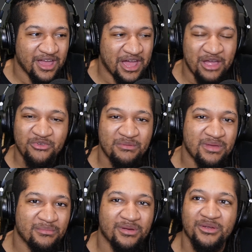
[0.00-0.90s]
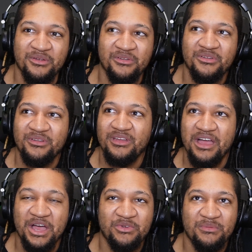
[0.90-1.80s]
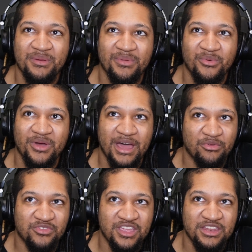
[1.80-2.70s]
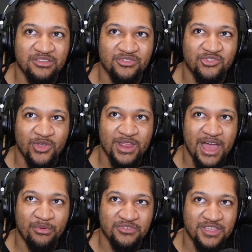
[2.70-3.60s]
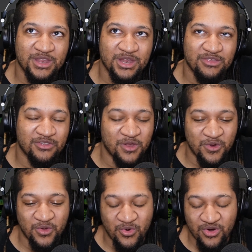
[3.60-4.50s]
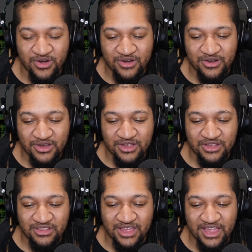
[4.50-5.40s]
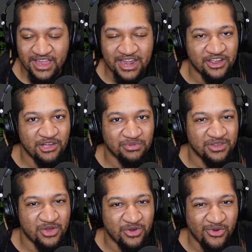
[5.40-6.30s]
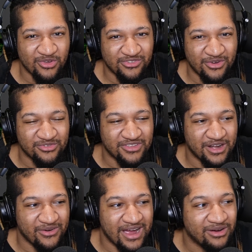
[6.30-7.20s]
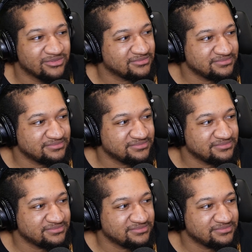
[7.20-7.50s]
I remember when I was getting straight, I was getting into nerdcore. Like I got a couple of nerdcore songs that are out.